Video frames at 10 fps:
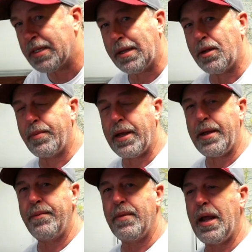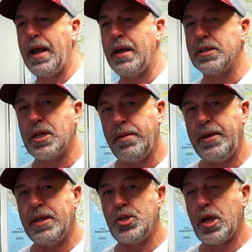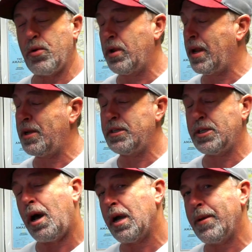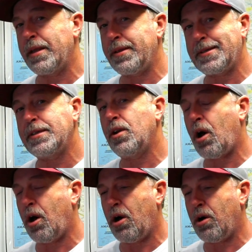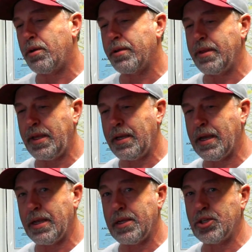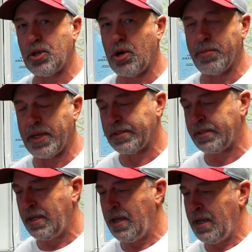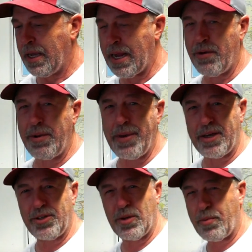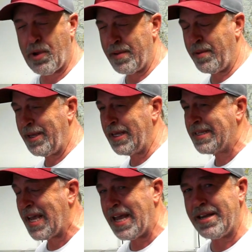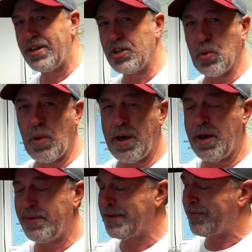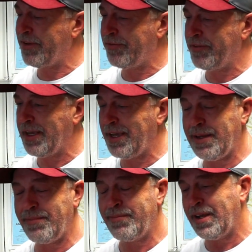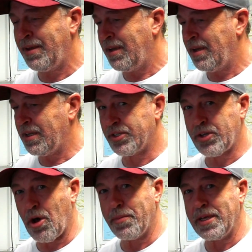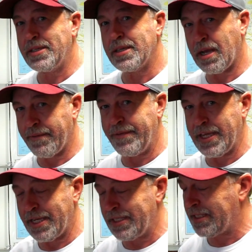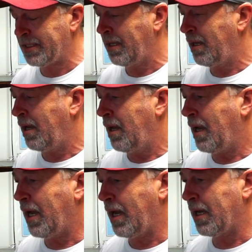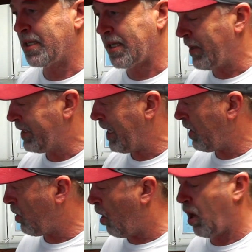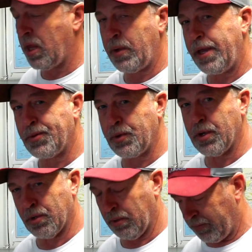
a little bit, and it's going to be in general, and I'm going to talk about this in all of the installments. And I would imagine there'll probably be 10 to 12 to 15 installments of this, because I'm going to take you all the way through,